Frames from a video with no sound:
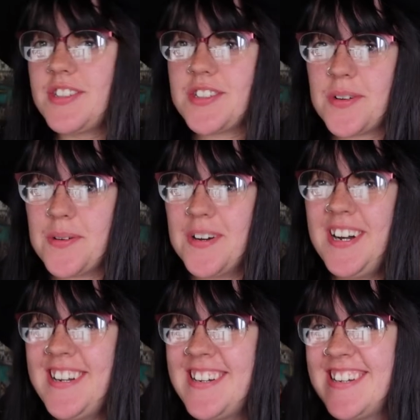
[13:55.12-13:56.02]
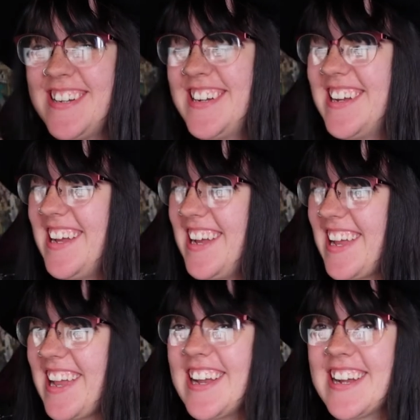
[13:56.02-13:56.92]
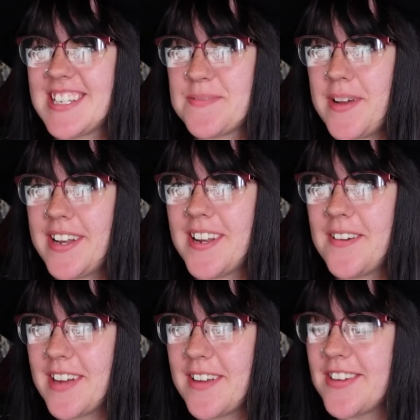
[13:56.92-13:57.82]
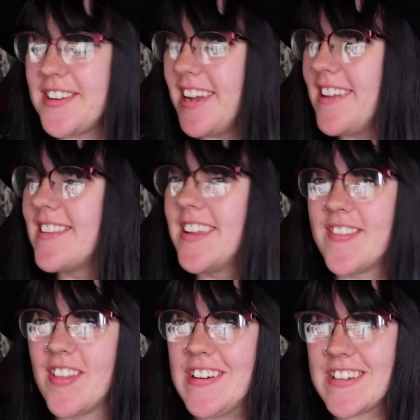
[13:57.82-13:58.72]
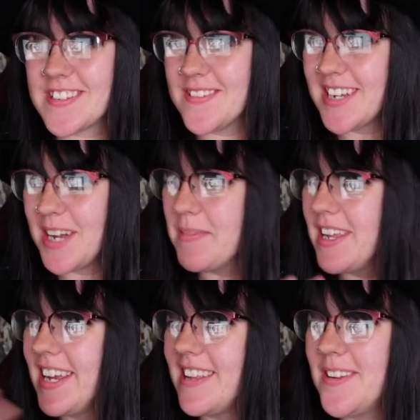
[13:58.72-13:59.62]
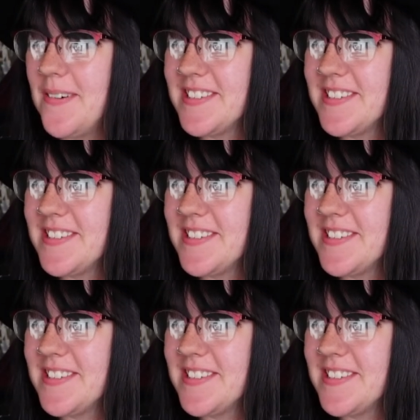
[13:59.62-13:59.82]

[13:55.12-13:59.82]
So it has been quite a few days. This vlog is going up late. No